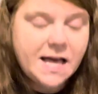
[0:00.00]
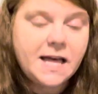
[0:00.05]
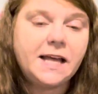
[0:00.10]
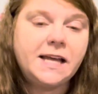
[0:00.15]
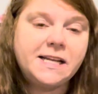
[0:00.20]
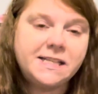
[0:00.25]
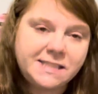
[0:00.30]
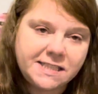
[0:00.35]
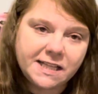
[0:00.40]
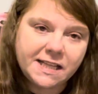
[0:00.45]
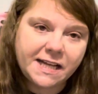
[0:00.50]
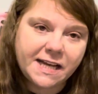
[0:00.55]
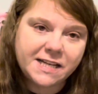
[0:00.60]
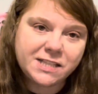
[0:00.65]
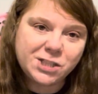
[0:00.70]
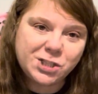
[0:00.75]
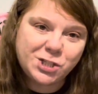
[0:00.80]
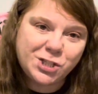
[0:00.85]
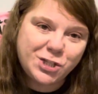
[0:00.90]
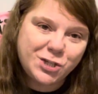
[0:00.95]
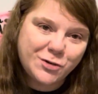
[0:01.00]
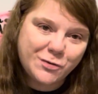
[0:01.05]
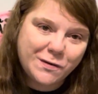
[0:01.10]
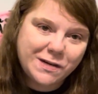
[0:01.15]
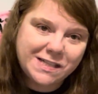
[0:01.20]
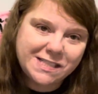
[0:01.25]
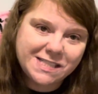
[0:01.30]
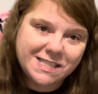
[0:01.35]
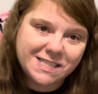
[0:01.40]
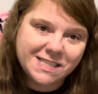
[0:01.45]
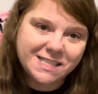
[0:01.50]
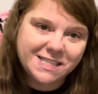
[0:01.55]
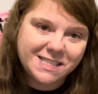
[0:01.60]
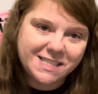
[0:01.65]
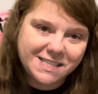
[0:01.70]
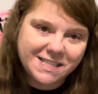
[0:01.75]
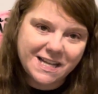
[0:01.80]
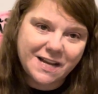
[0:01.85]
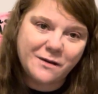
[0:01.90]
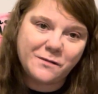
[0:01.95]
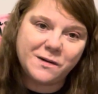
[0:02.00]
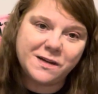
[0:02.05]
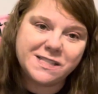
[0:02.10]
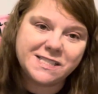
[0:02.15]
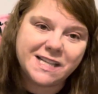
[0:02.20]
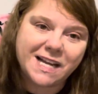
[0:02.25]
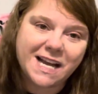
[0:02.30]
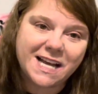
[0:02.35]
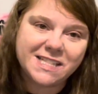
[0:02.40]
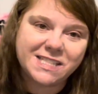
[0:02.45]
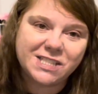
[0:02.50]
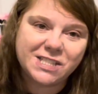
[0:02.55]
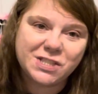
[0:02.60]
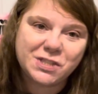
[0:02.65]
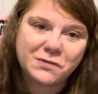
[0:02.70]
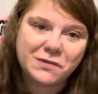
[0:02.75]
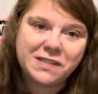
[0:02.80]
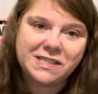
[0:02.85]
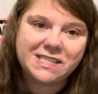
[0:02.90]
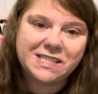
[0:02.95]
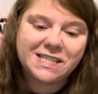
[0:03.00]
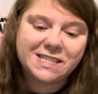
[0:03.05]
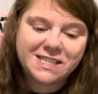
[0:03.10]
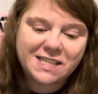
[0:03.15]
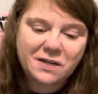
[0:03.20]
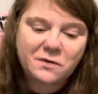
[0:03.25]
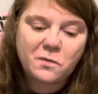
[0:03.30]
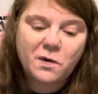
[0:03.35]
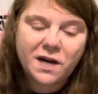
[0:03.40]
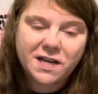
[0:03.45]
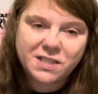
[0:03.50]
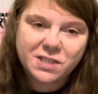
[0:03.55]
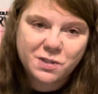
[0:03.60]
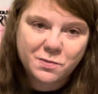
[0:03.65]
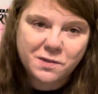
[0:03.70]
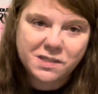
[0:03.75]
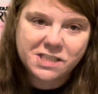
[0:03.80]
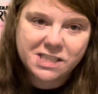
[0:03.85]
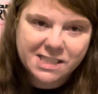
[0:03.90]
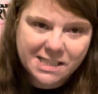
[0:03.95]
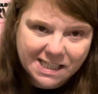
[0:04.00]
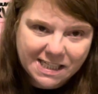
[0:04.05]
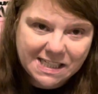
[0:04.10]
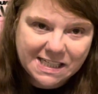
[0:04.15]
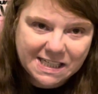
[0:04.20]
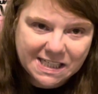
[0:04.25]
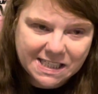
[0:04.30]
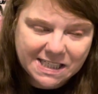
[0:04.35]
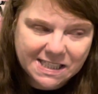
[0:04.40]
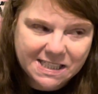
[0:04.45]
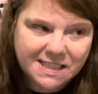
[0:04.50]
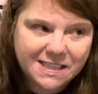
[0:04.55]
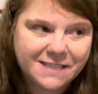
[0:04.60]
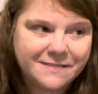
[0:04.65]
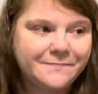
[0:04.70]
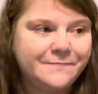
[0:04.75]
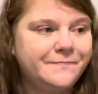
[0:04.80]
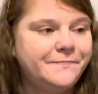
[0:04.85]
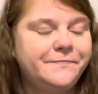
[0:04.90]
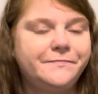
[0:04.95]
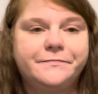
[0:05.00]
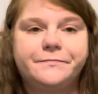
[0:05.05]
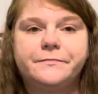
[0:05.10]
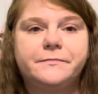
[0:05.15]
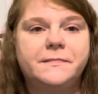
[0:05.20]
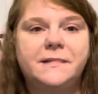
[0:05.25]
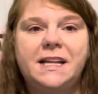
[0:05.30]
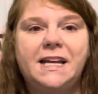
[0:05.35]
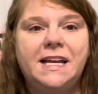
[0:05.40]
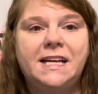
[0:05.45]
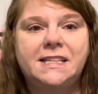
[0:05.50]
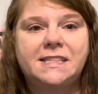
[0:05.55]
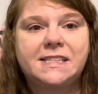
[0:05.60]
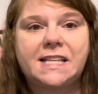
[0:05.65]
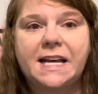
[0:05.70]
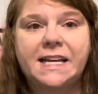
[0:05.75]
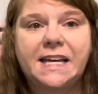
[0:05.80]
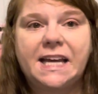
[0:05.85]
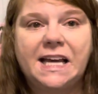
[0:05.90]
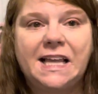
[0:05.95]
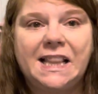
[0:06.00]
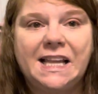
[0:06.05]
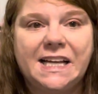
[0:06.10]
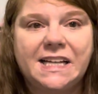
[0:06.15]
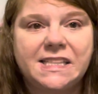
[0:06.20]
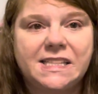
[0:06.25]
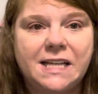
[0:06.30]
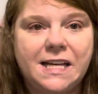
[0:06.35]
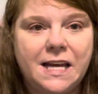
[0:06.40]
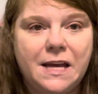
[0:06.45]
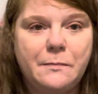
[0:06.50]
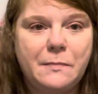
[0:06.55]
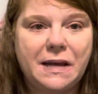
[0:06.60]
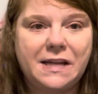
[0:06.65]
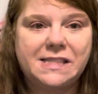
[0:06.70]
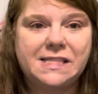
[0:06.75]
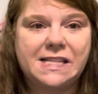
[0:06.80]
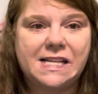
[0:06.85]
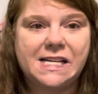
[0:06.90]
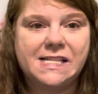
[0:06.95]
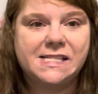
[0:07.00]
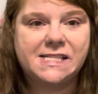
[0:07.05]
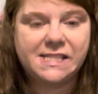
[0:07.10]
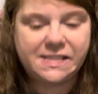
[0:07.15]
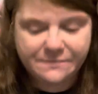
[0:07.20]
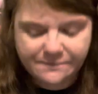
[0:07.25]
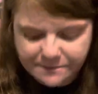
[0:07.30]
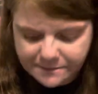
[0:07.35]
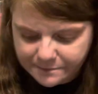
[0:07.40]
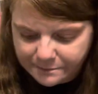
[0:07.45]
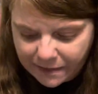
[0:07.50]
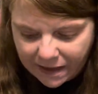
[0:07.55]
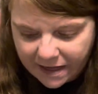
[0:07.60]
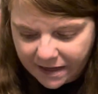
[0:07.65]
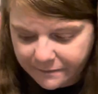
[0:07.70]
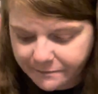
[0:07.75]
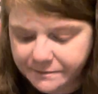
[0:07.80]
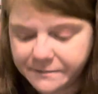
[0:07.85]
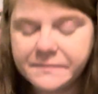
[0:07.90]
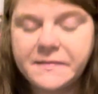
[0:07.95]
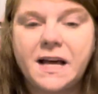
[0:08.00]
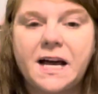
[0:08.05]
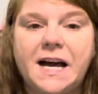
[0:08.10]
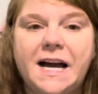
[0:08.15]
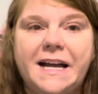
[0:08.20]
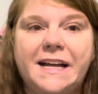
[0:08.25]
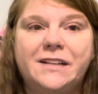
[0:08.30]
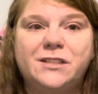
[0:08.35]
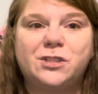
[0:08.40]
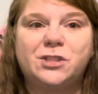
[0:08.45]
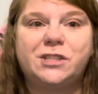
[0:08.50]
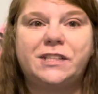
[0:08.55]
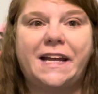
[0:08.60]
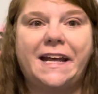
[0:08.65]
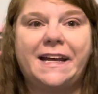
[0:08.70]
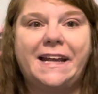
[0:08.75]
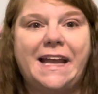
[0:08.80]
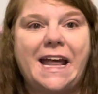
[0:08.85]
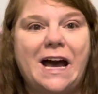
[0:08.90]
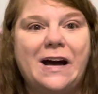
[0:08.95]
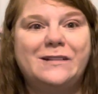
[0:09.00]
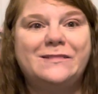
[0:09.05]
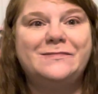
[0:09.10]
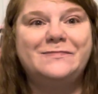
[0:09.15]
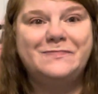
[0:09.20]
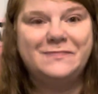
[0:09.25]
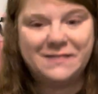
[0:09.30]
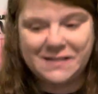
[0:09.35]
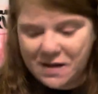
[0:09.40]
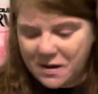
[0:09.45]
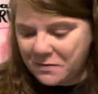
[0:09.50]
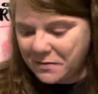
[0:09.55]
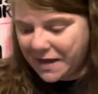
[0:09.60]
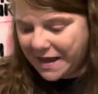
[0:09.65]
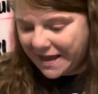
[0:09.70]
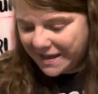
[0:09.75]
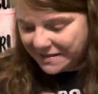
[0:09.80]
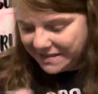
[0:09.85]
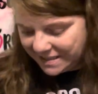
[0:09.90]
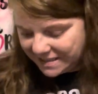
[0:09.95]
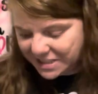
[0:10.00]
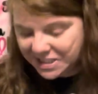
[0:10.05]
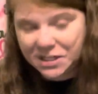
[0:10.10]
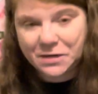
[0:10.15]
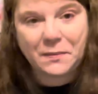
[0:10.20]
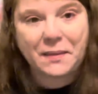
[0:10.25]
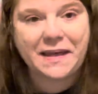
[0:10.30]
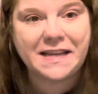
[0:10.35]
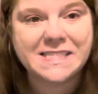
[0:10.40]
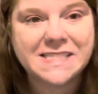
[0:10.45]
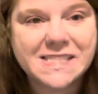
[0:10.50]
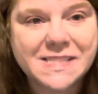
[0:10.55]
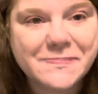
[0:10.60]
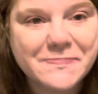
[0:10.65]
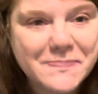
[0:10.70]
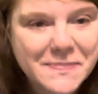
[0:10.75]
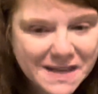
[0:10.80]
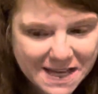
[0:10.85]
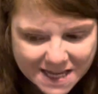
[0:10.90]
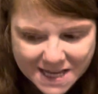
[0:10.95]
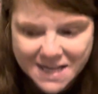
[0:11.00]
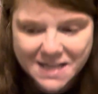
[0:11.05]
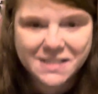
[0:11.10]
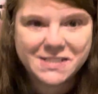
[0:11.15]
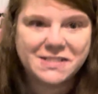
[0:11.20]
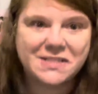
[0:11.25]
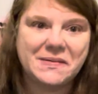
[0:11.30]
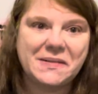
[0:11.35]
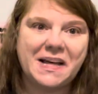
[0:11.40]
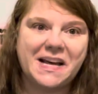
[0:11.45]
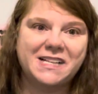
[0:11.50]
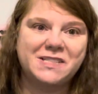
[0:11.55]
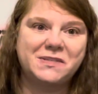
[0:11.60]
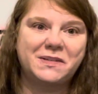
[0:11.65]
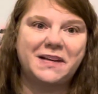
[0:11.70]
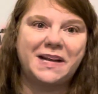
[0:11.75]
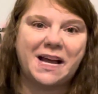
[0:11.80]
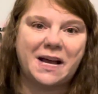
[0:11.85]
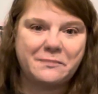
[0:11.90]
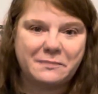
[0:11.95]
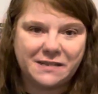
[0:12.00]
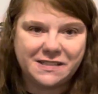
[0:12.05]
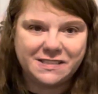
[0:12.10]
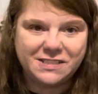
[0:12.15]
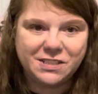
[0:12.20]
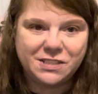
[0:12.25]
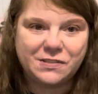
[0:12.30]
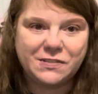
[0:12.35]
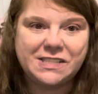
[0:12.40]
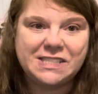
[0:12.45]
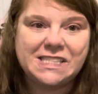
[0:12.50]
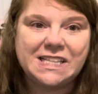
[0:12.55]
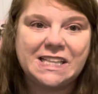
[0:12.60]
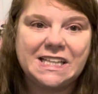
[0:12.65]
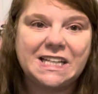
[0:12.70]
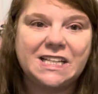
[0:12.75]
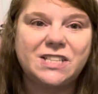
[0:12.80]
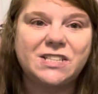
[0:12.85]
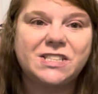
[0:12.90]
until I got to Teresa's. And once I got to Teresa's and watched what she did, it's like it clicked. It made sense. Bam, I understand now. Okay, let's do this. So that's what happened. Teresa Little